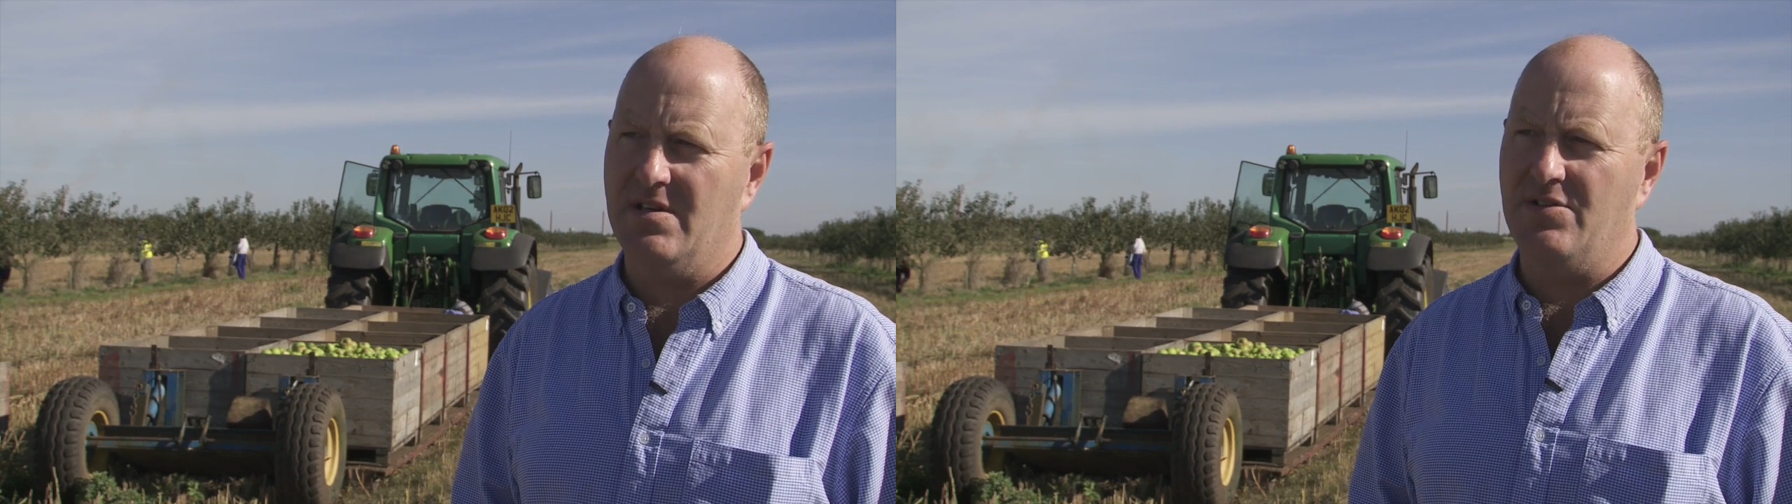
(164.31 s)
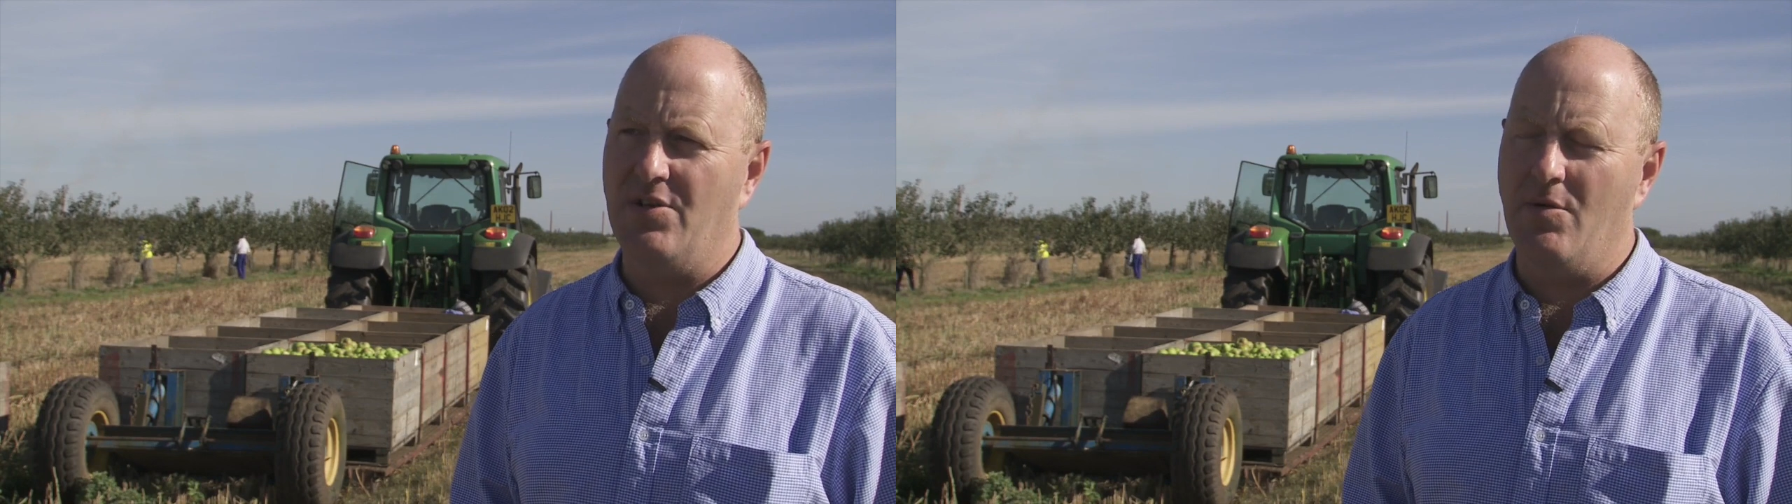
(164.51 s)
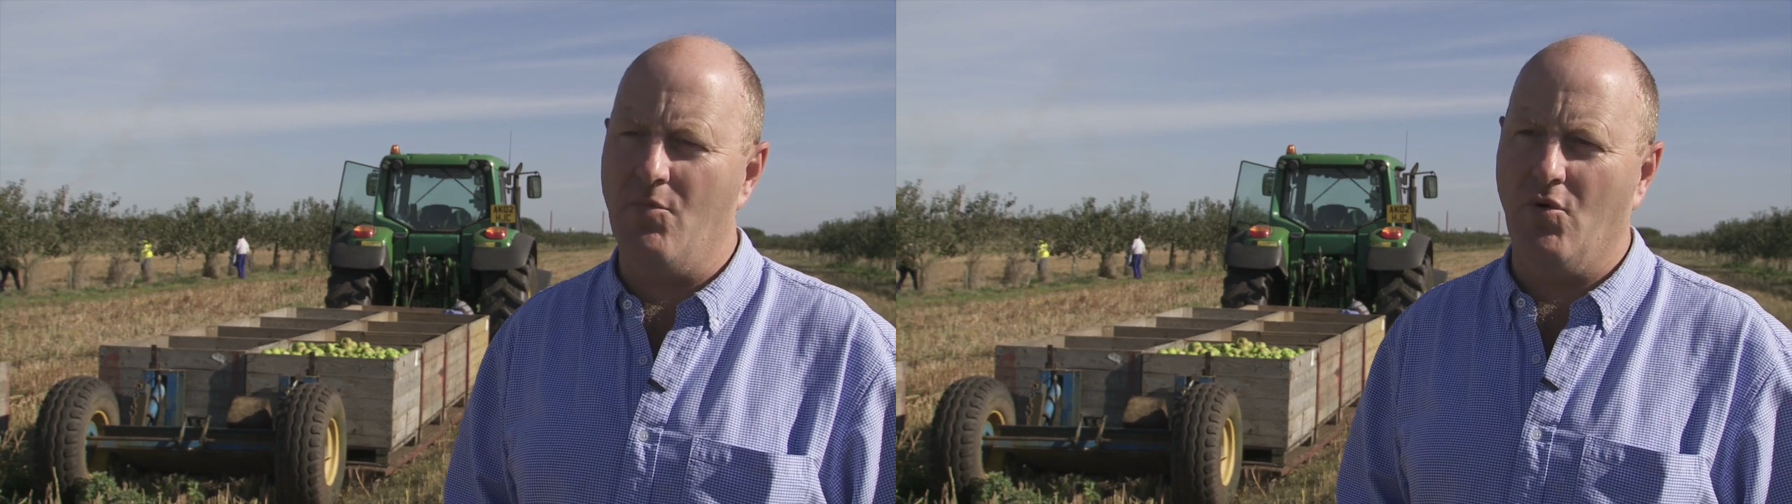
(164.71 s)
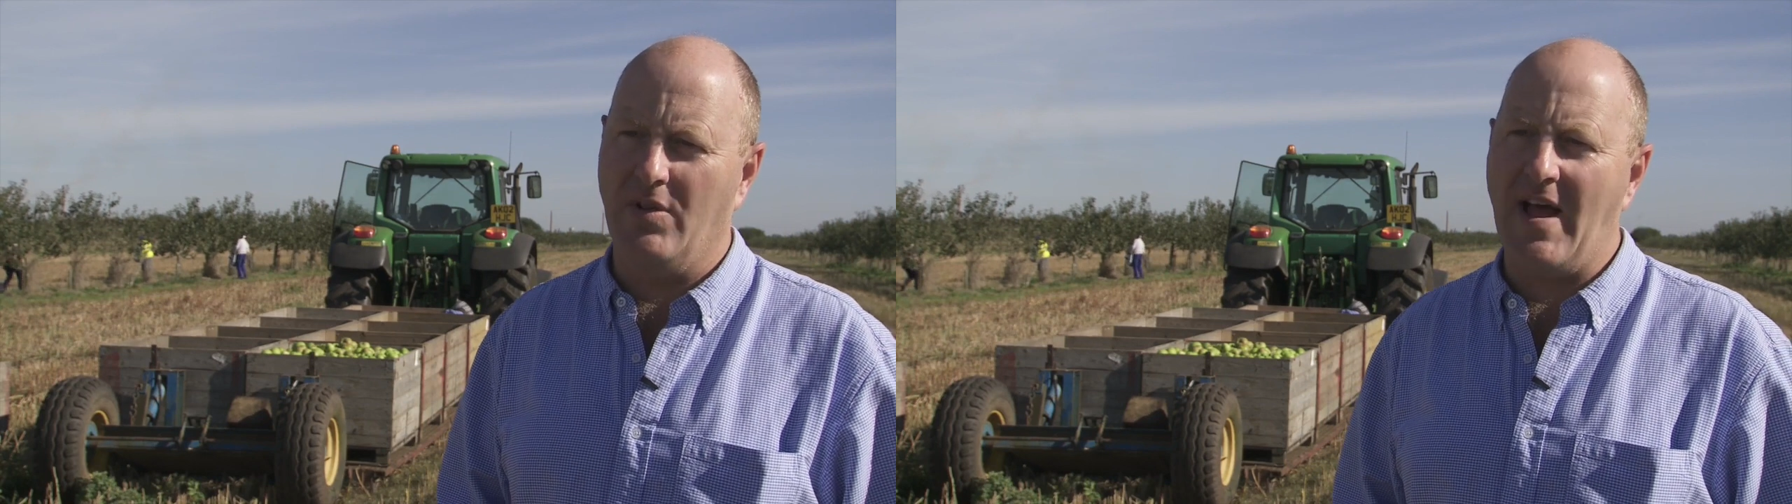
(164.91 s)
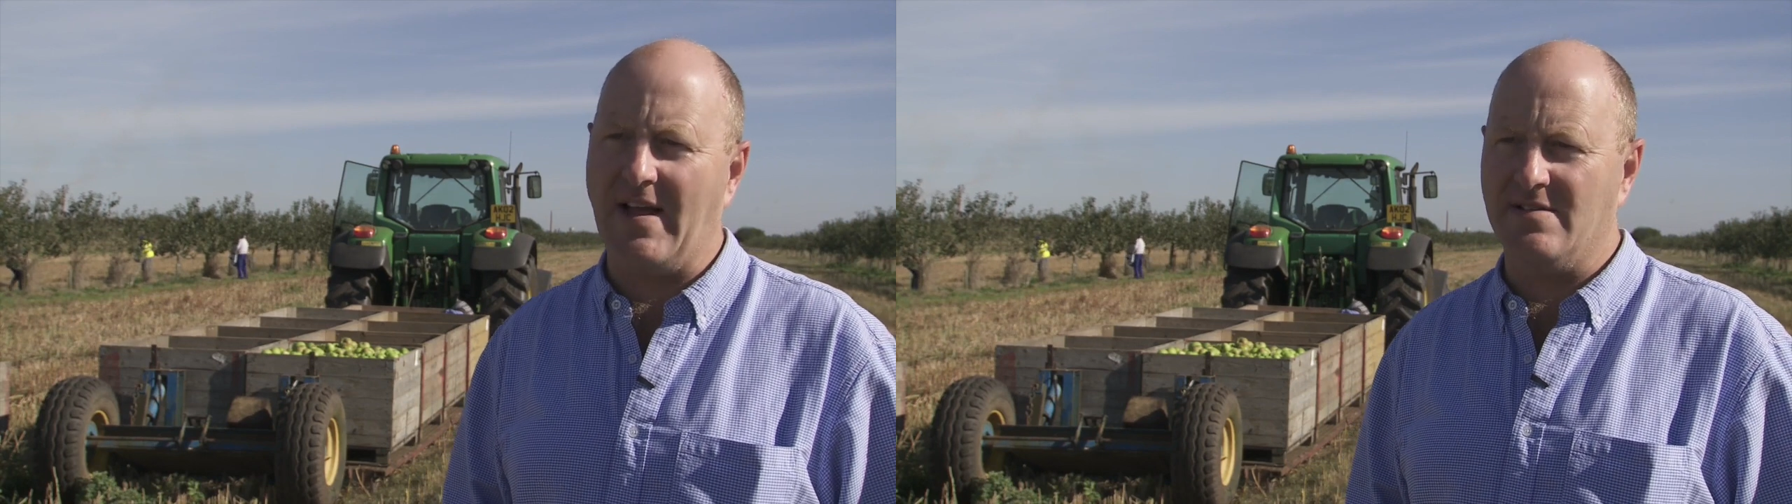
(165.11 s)
no more
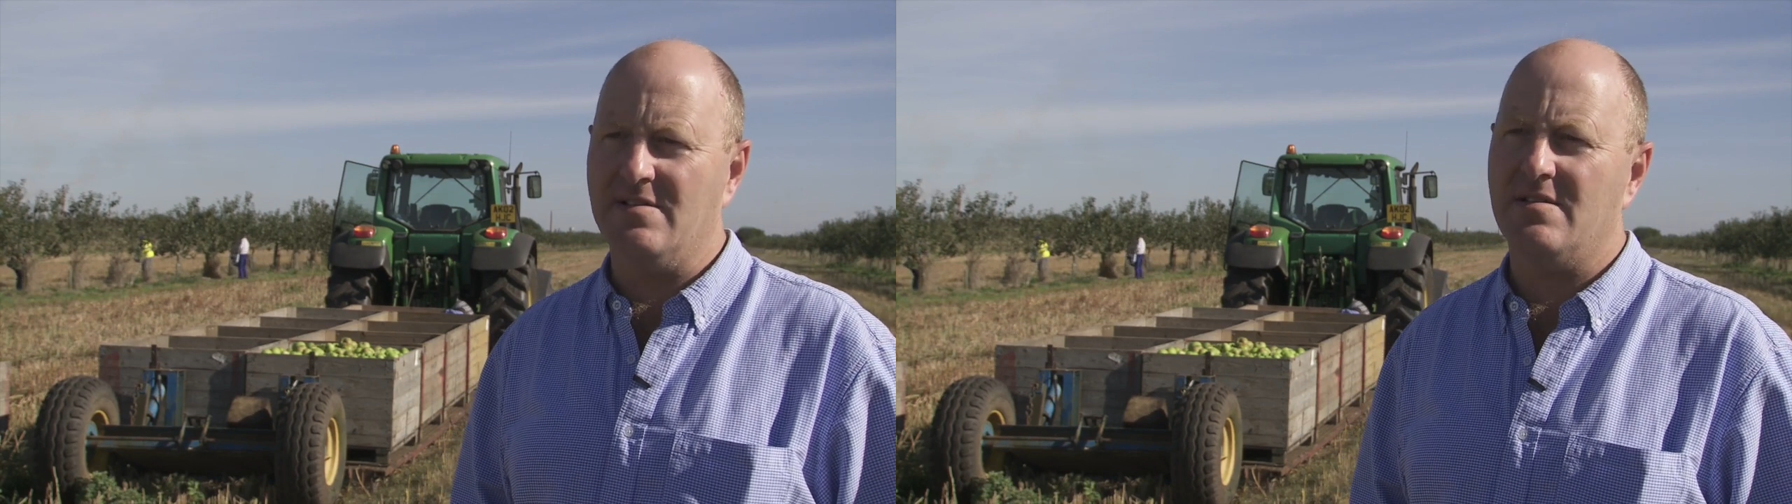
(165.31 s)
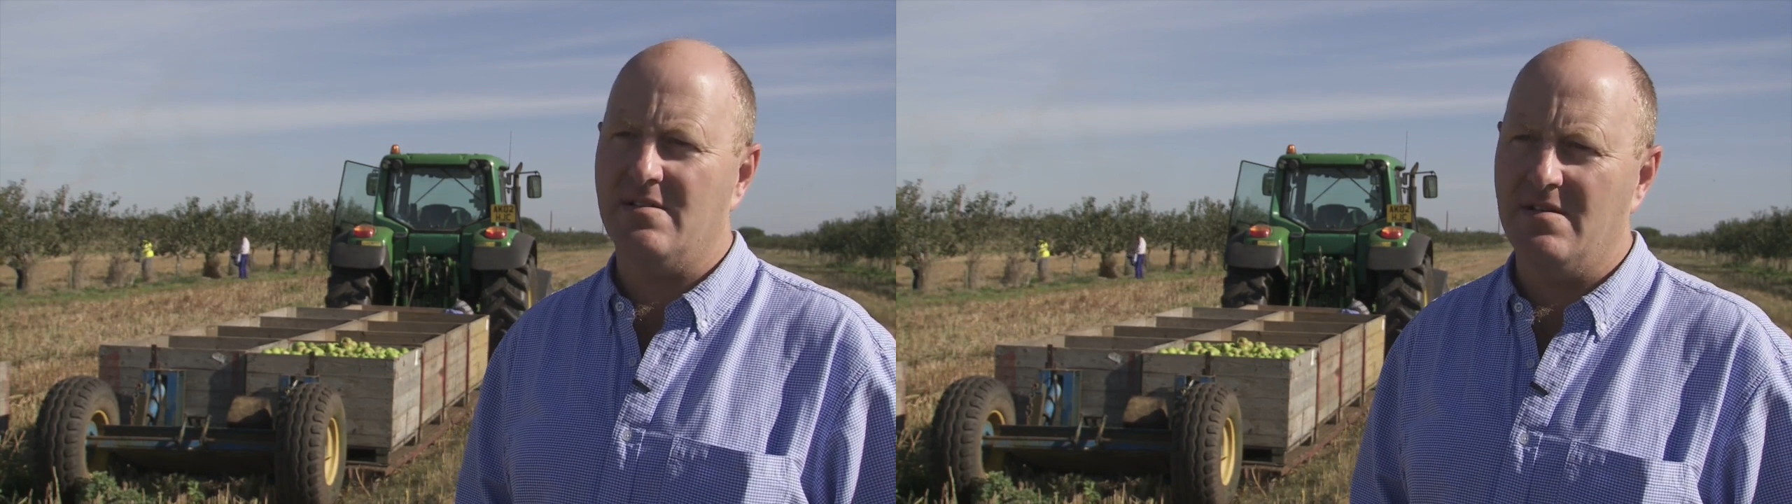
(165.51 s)
land,